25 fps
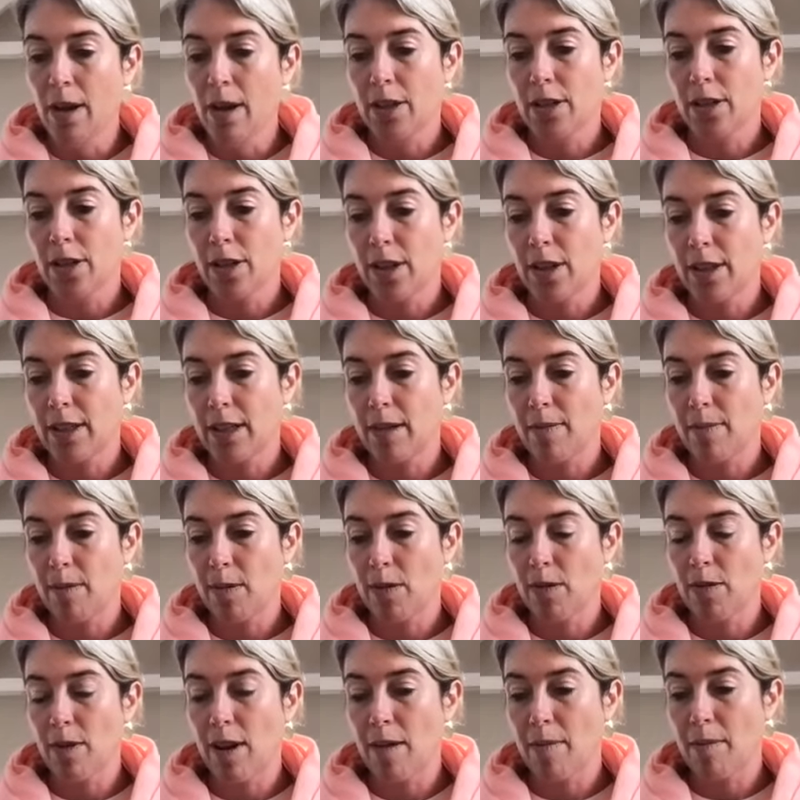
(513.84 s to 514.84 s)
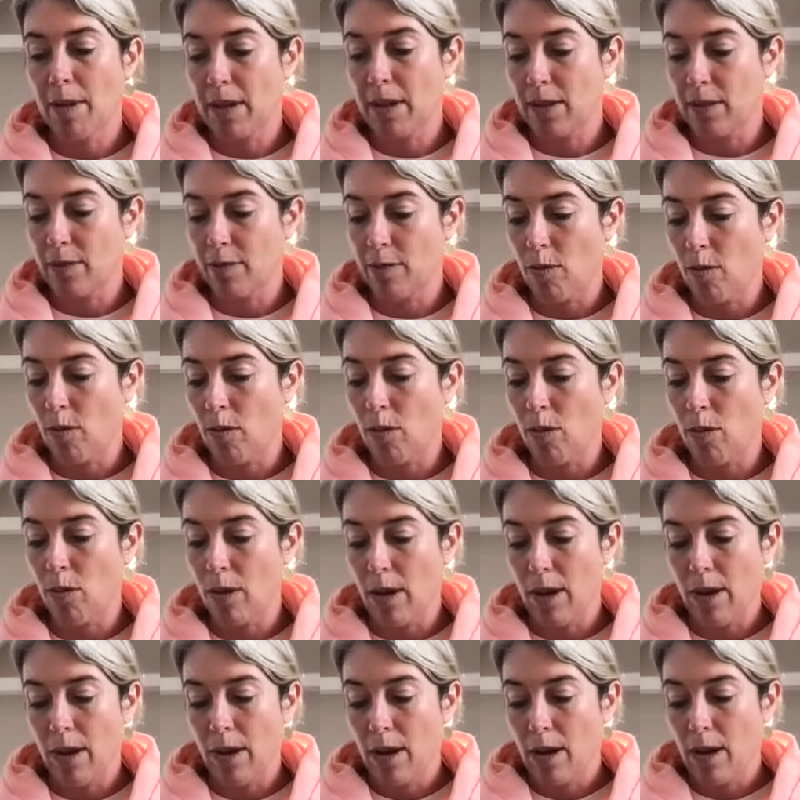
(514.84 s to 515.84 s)
So the Deep Blue rub is
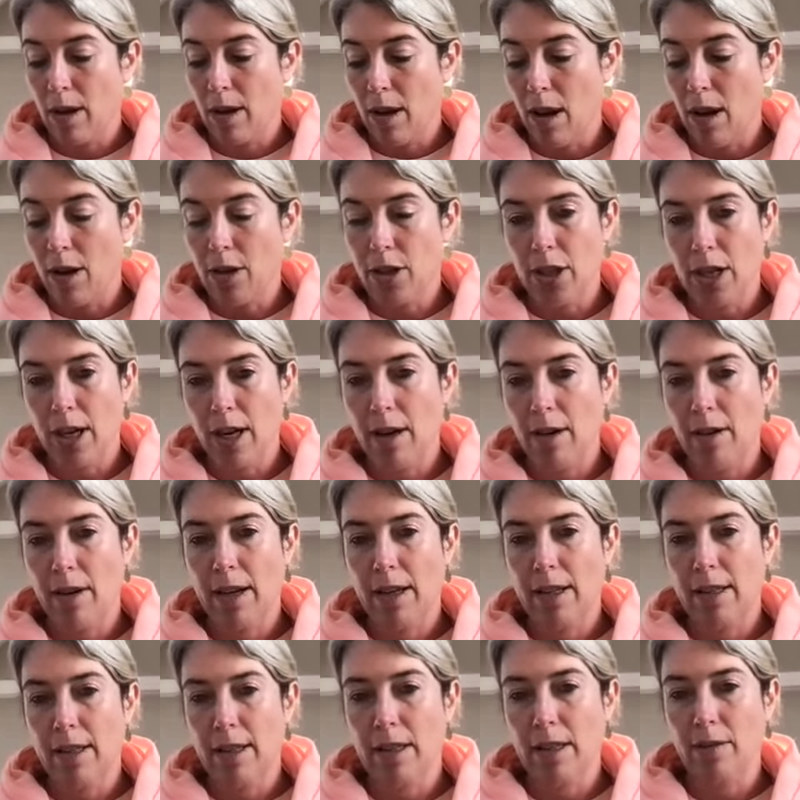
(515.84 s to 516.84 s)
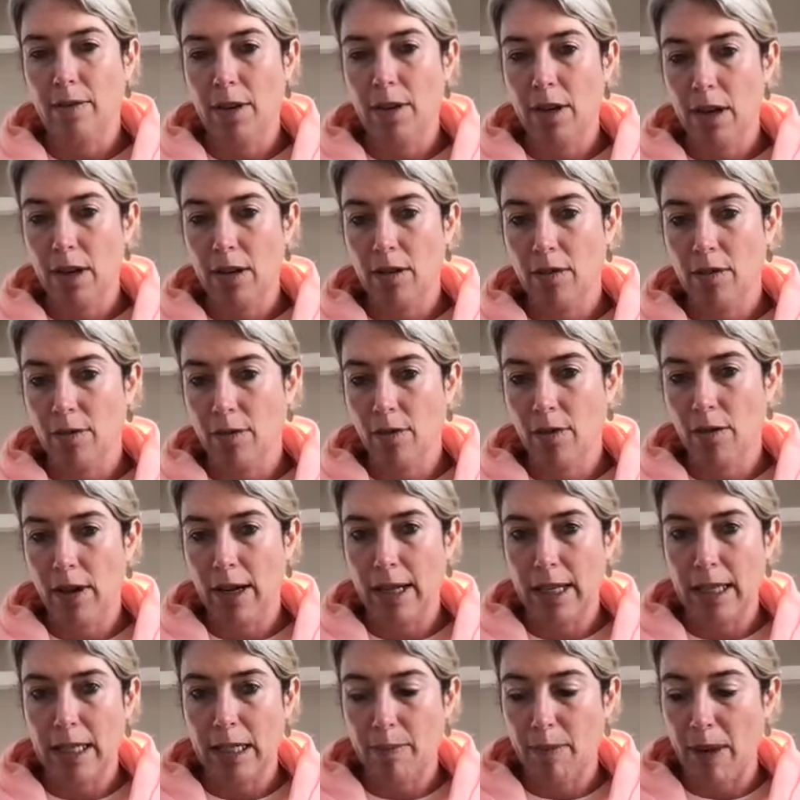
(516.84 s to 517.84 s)
for larger areas. It's very good for
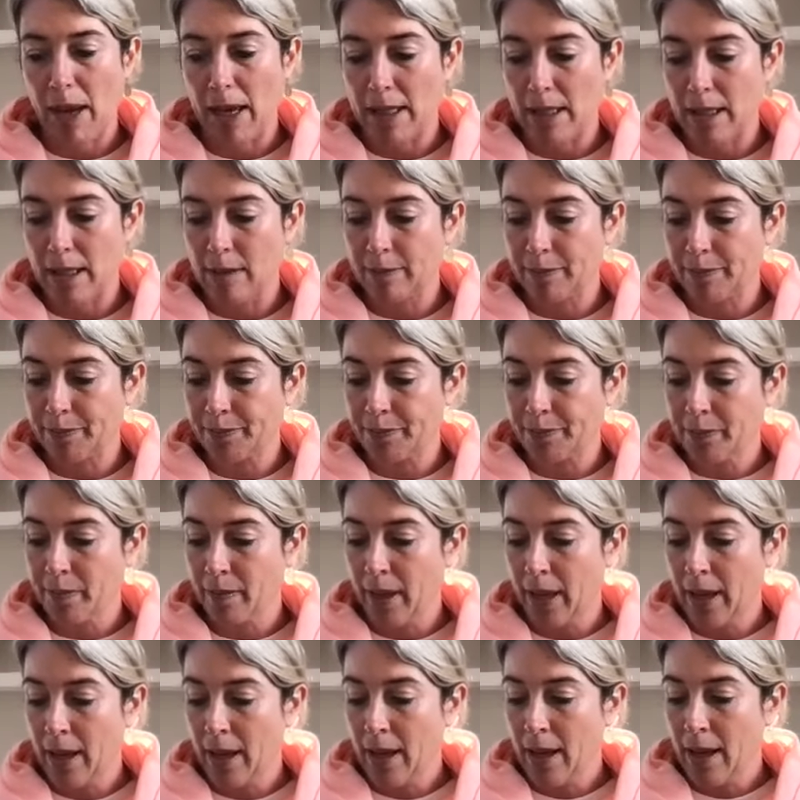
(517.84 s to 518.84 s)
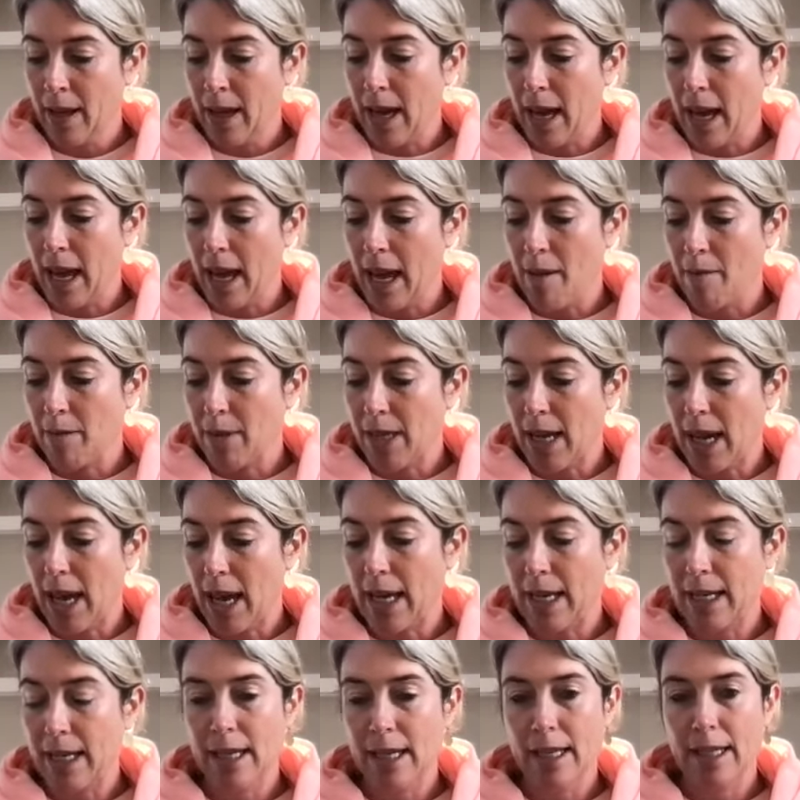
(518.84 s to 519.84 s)
any spasm,
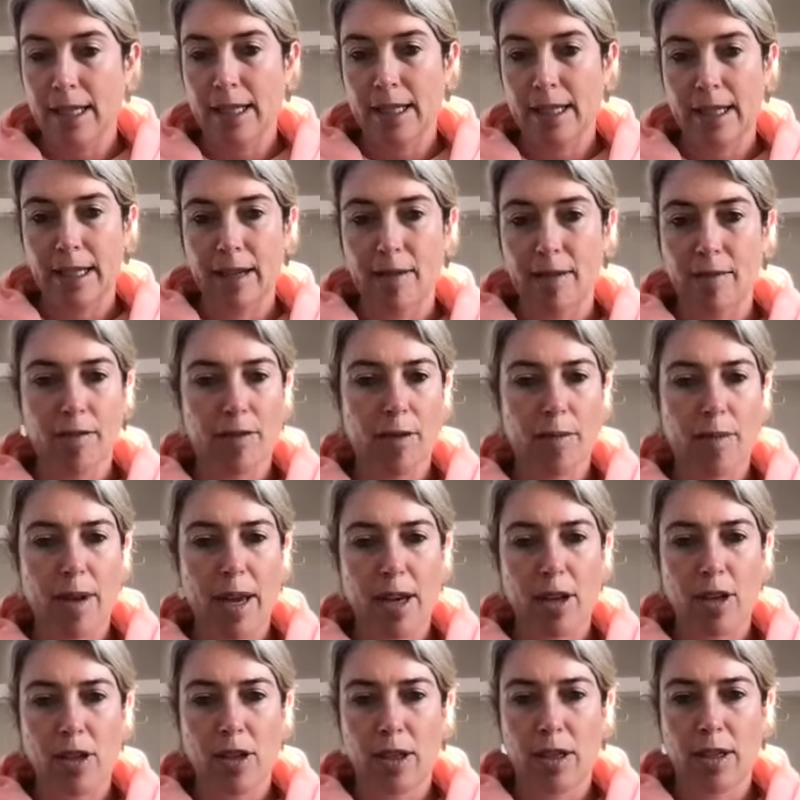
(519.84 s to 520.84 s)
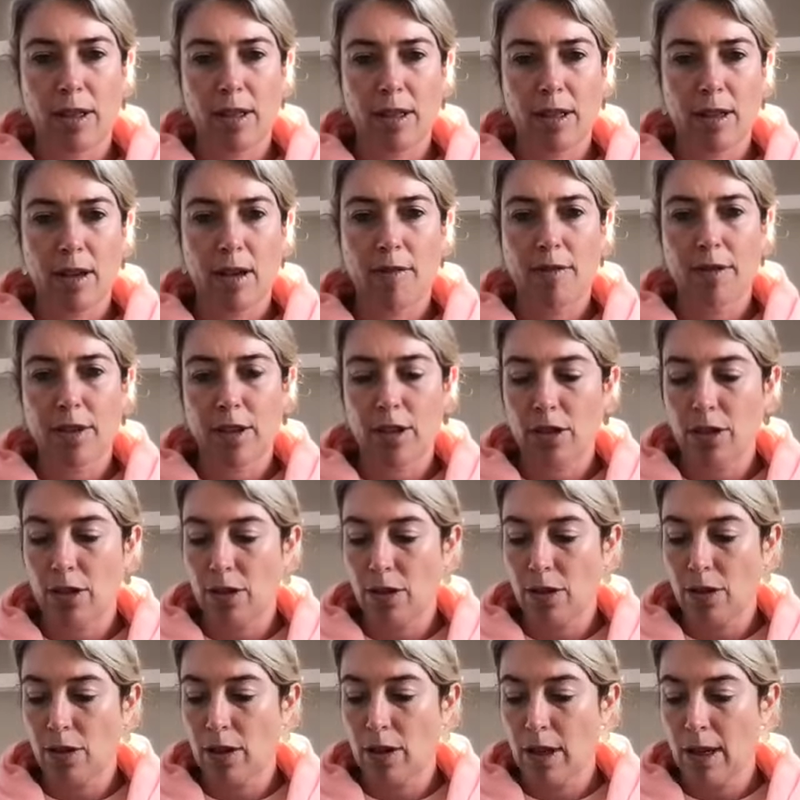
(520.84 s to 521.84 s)
tightness, inflammation, soft
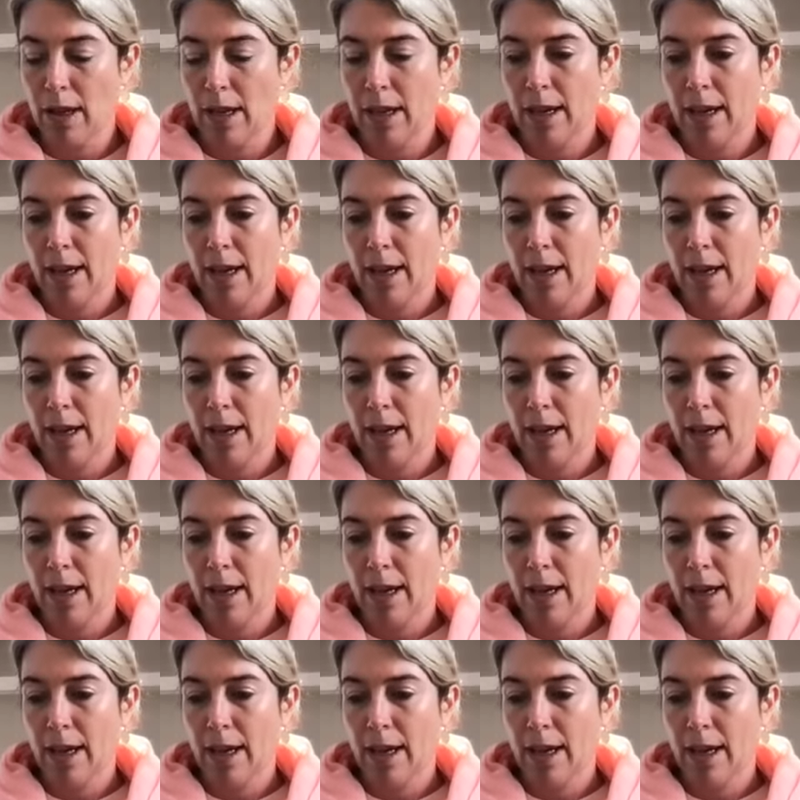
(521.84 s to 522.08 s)
tissue.